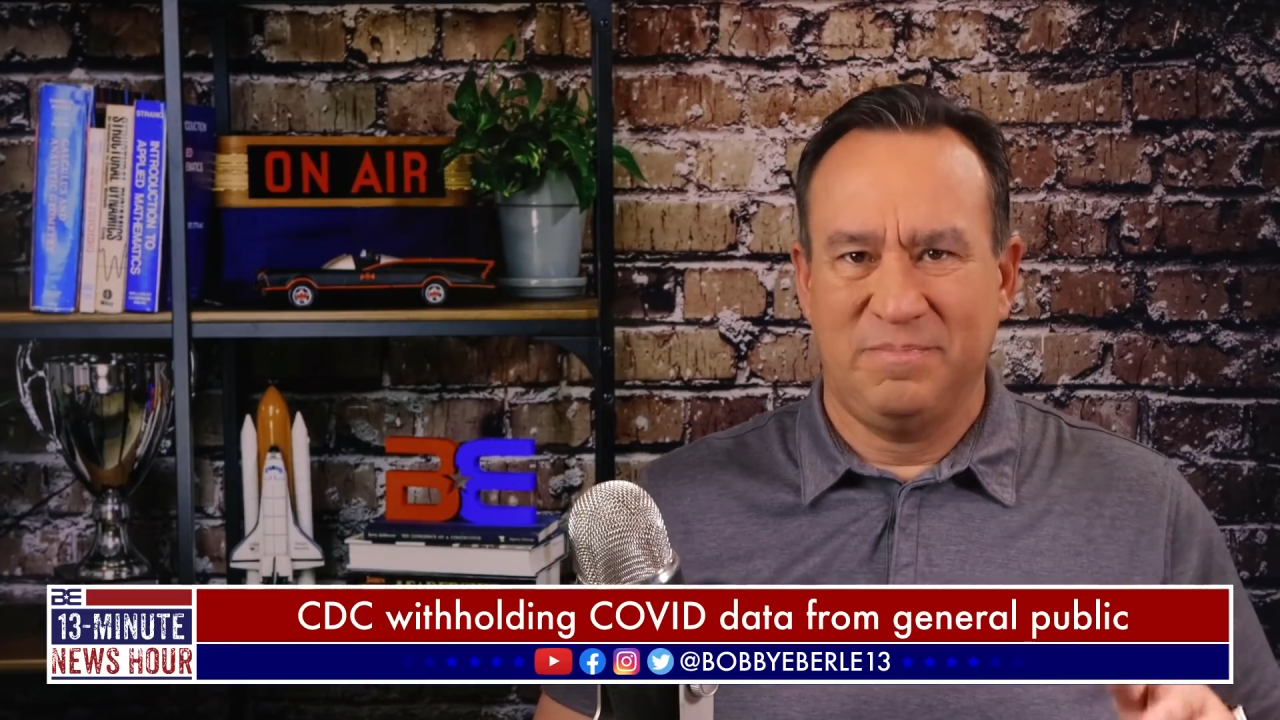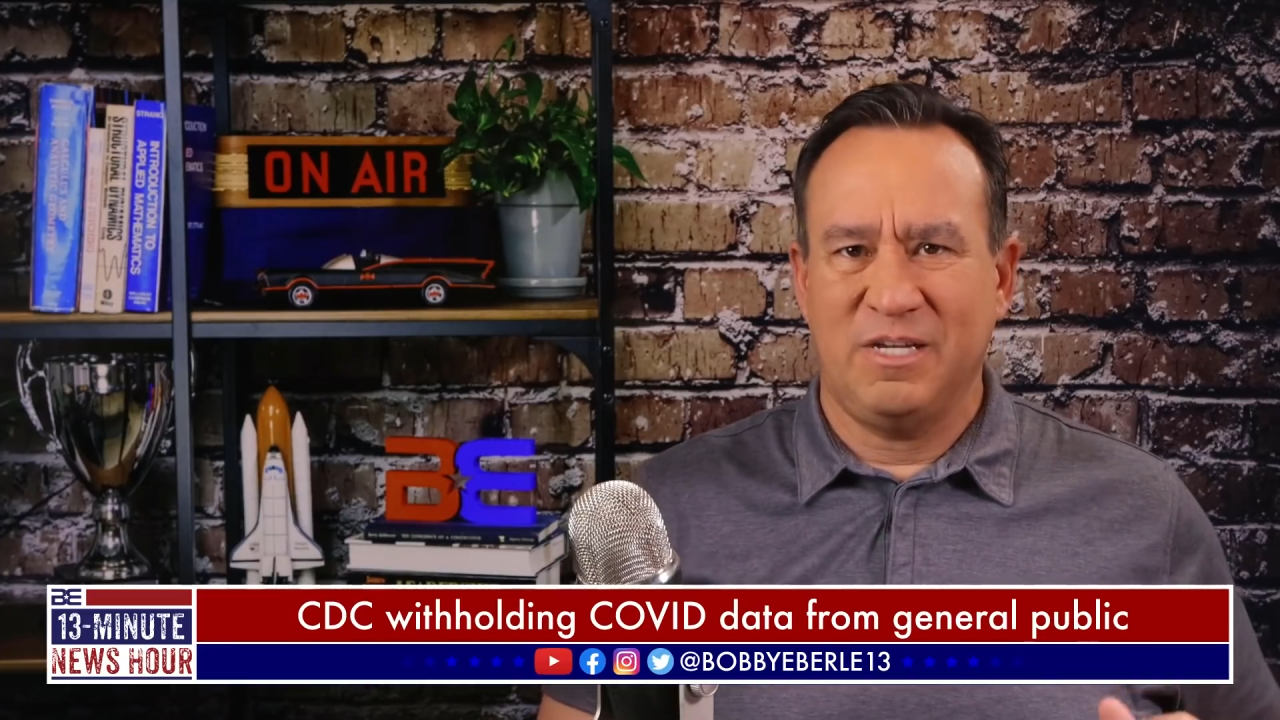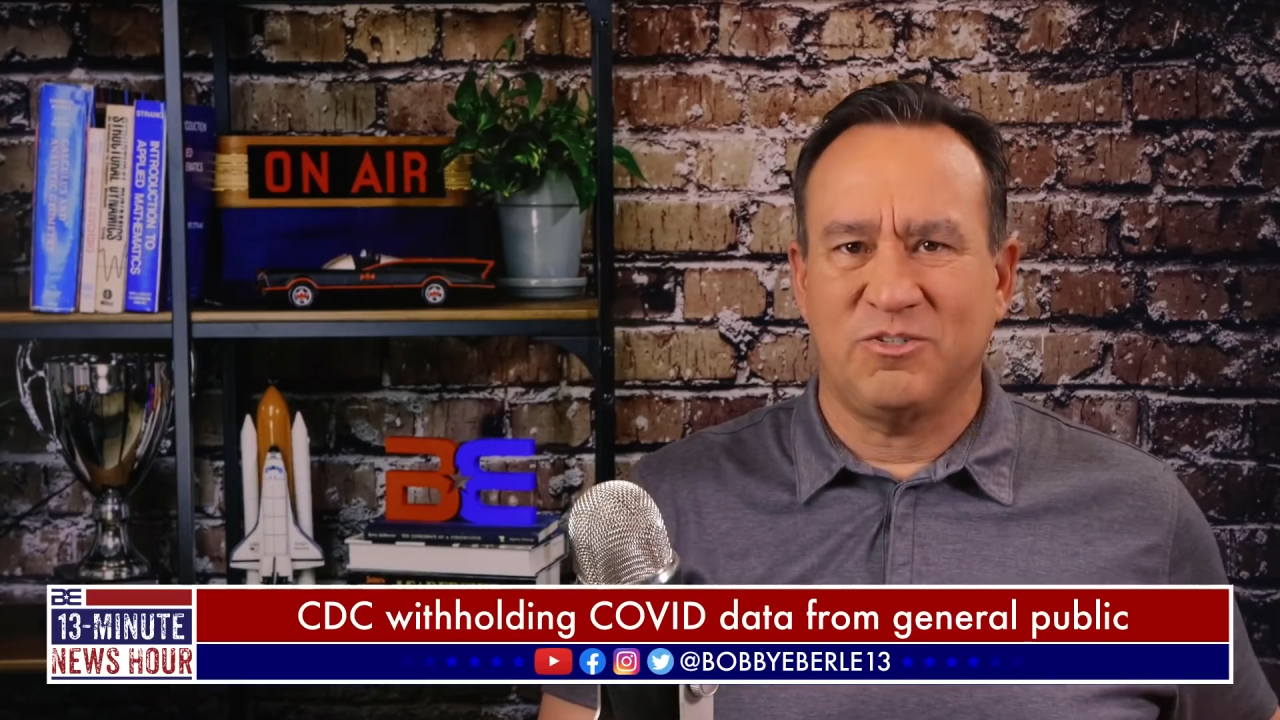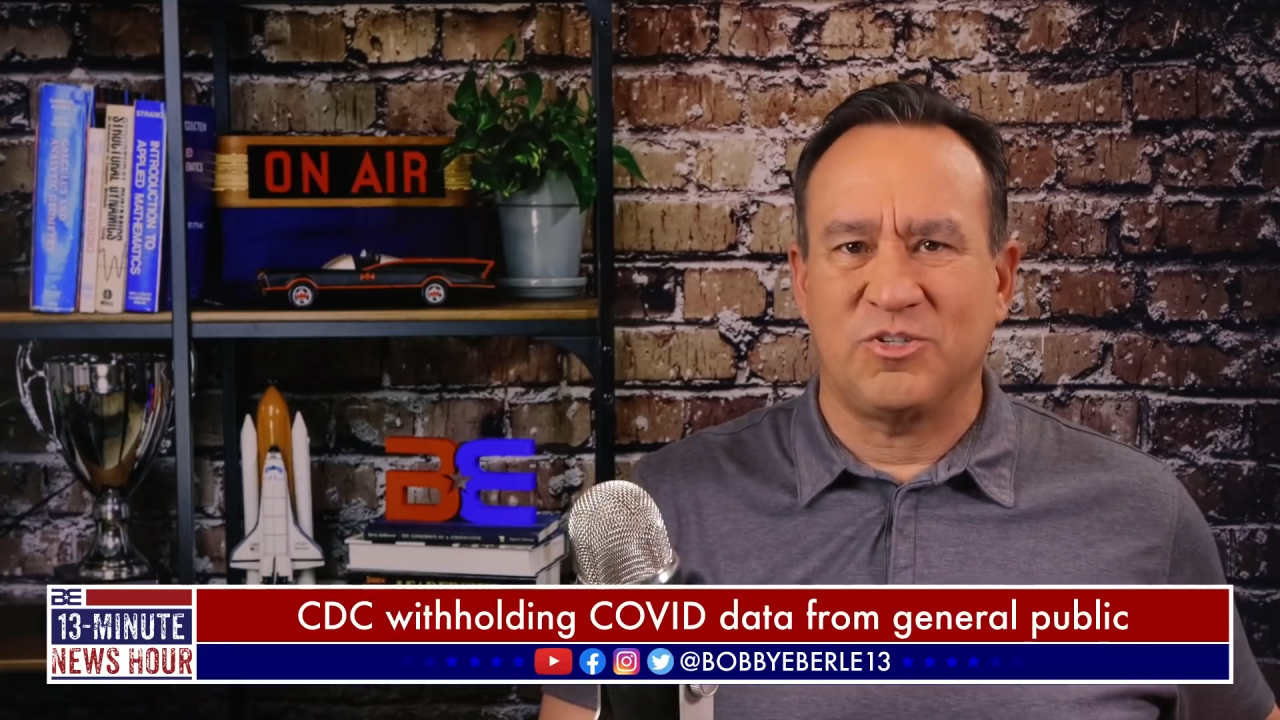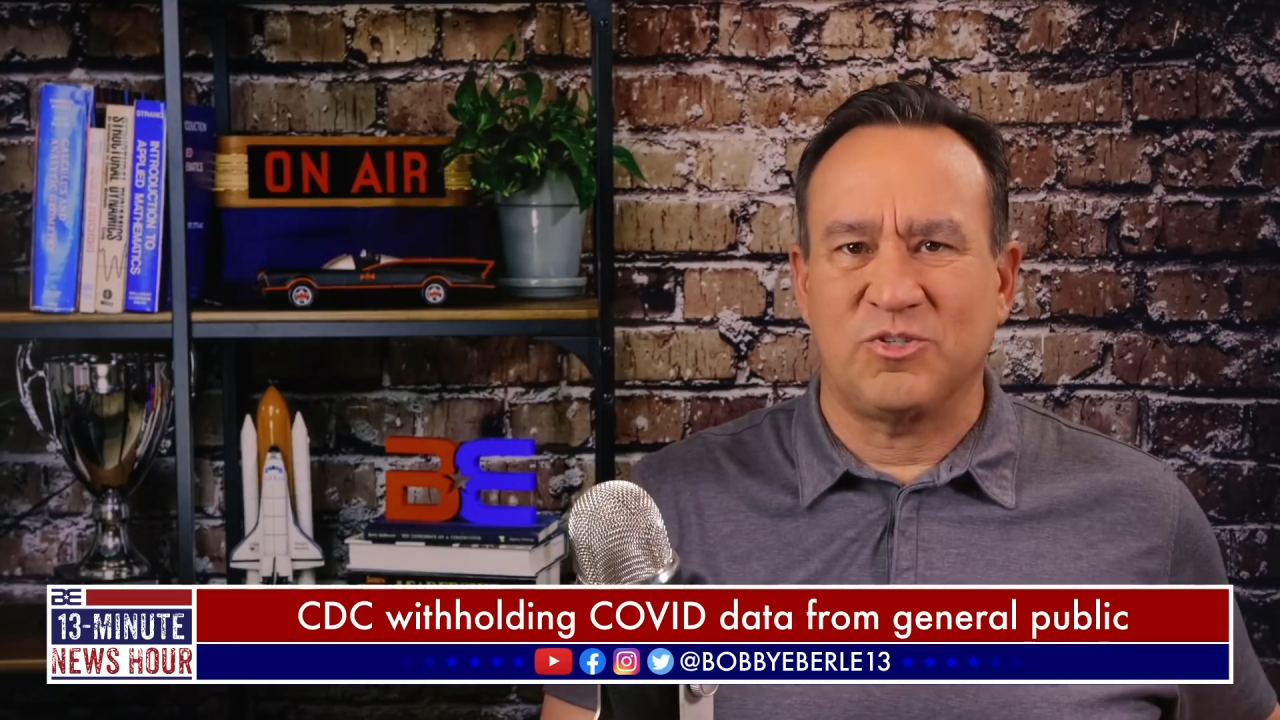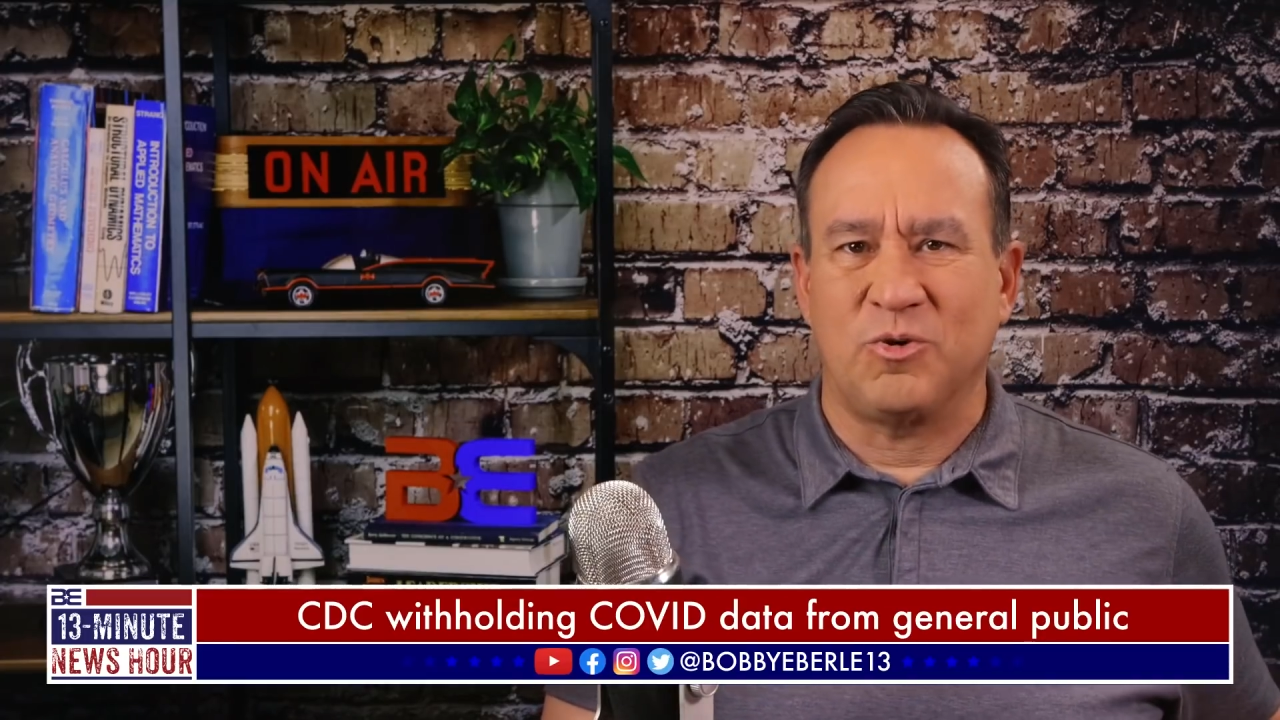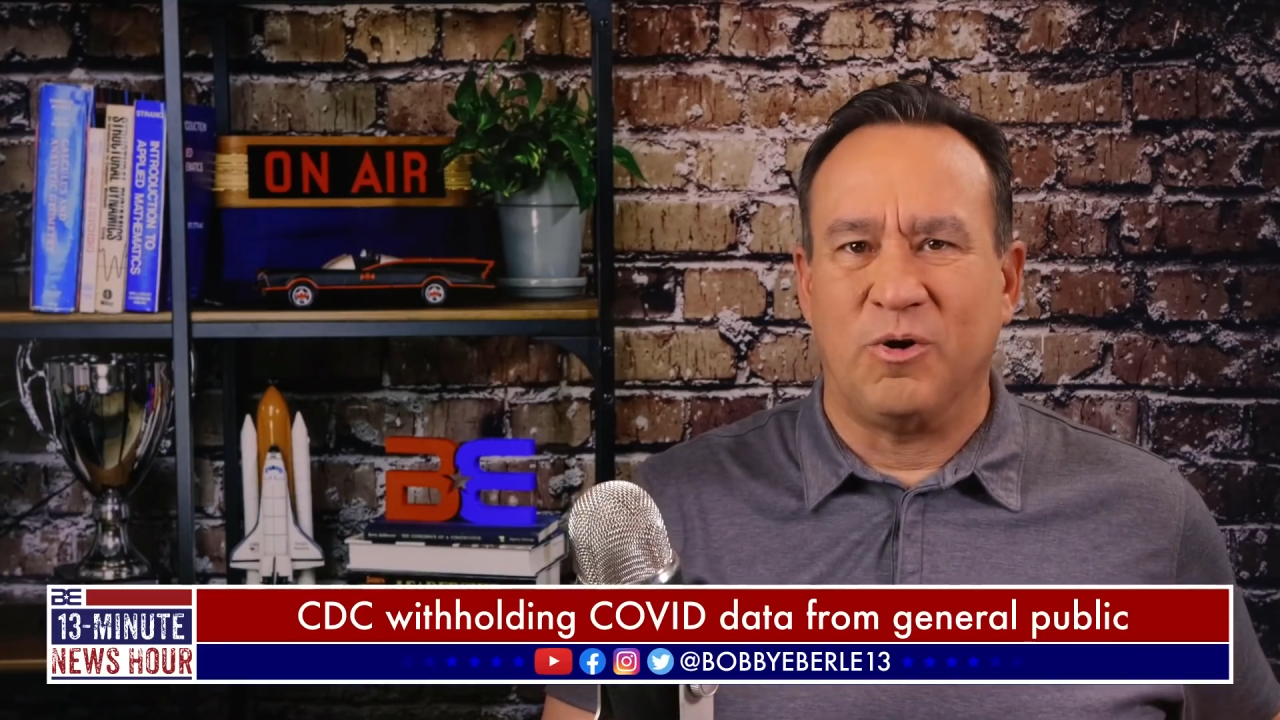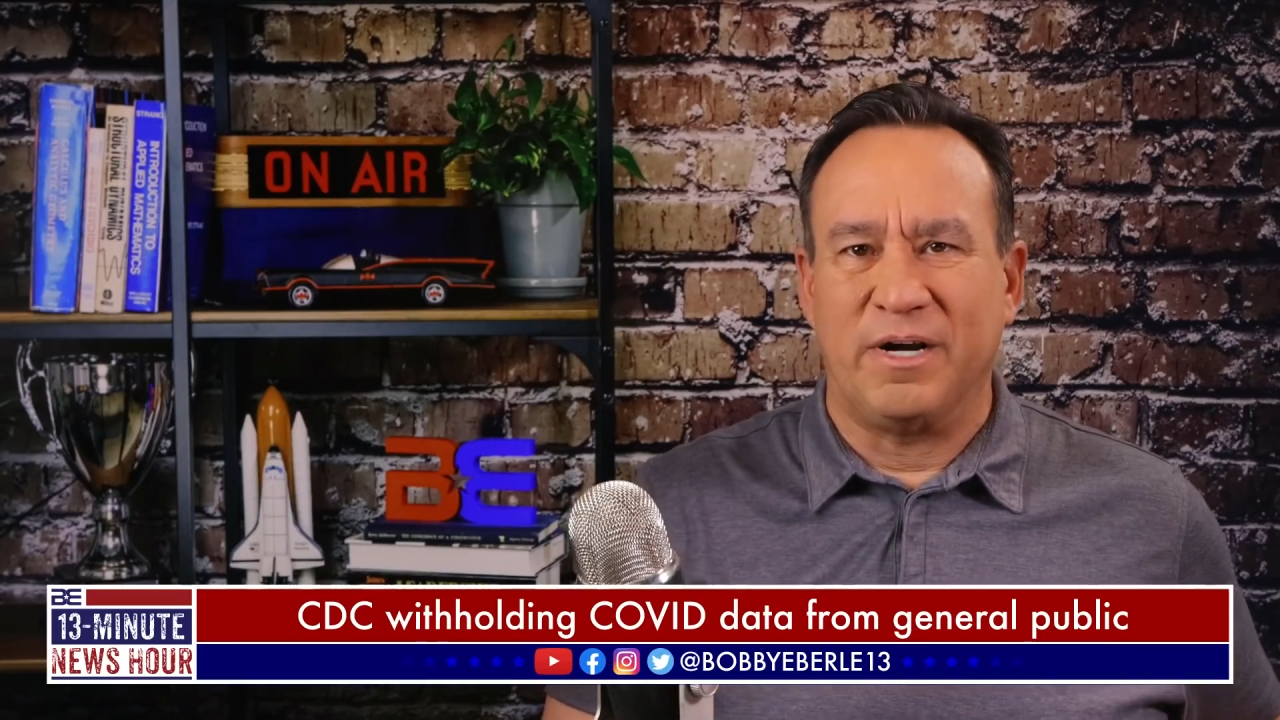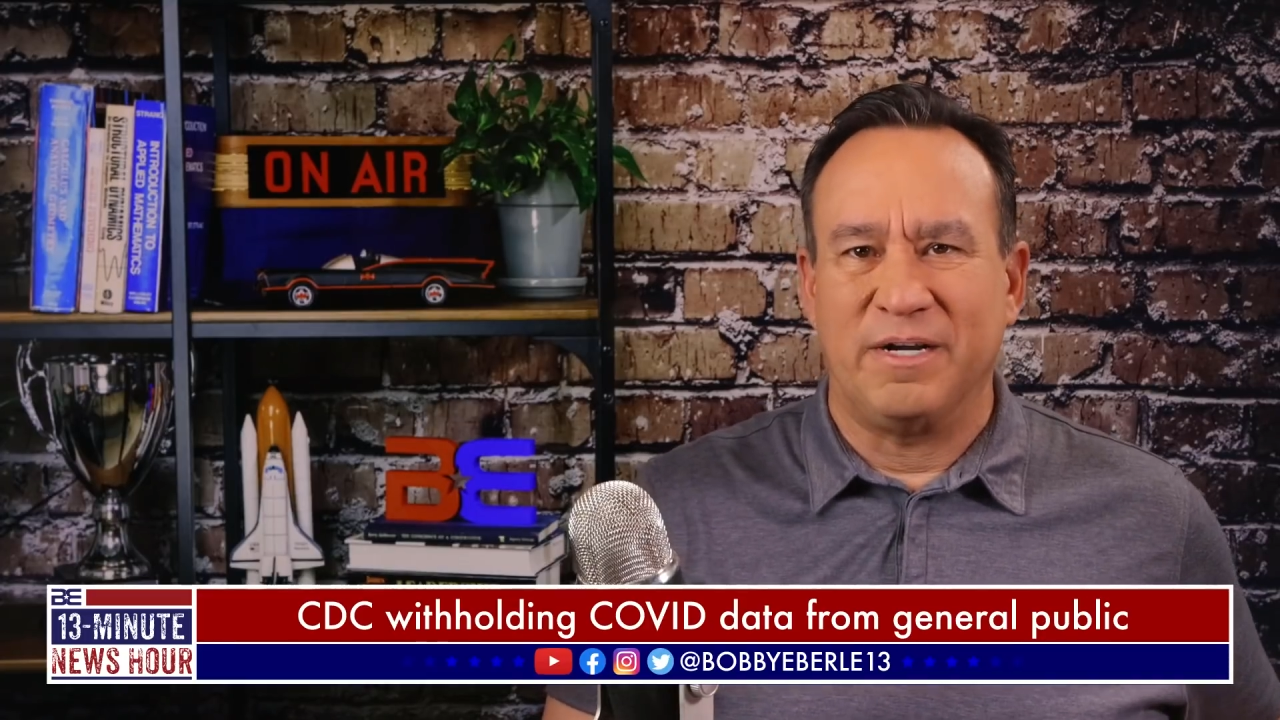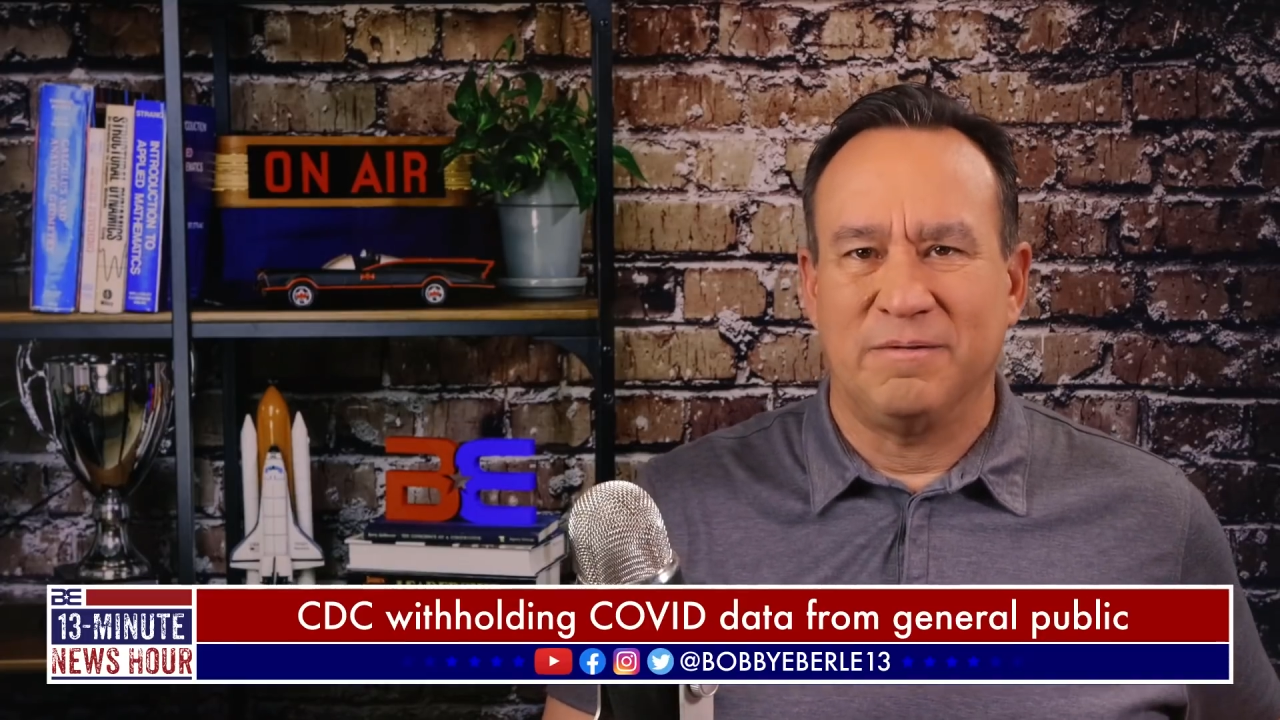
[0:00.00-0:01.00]
Here's the
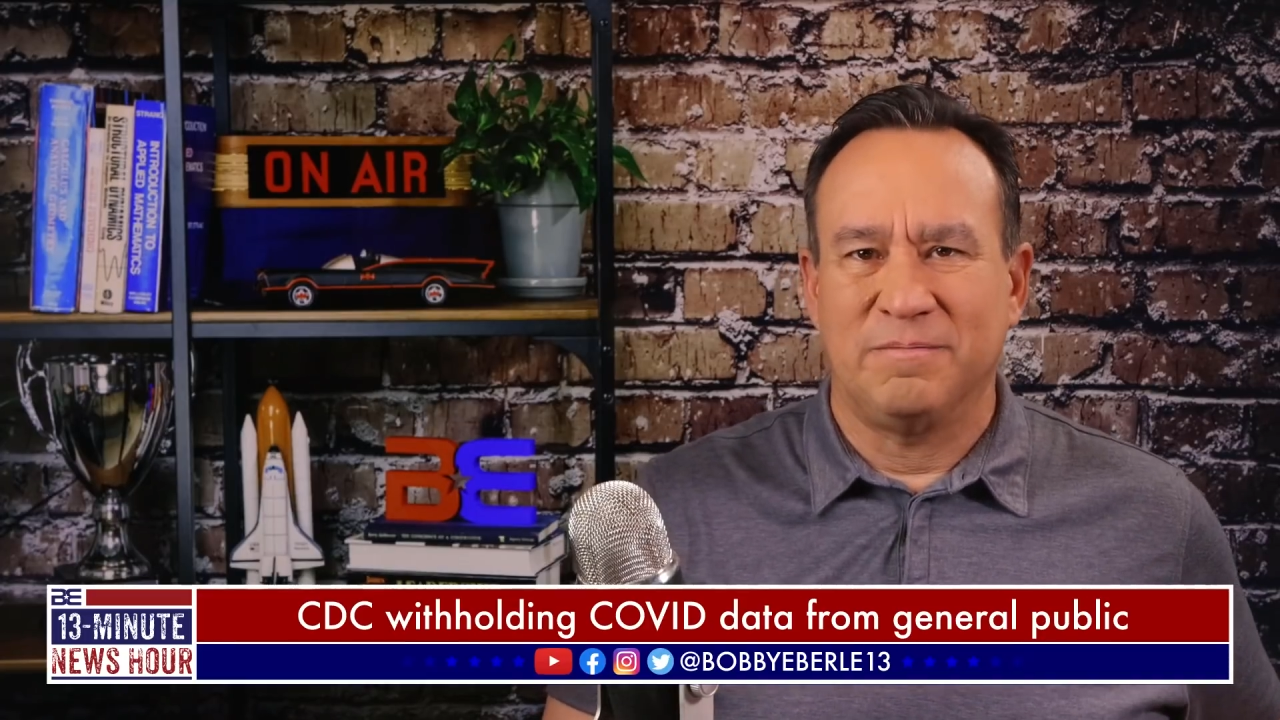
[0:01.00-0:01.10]
story.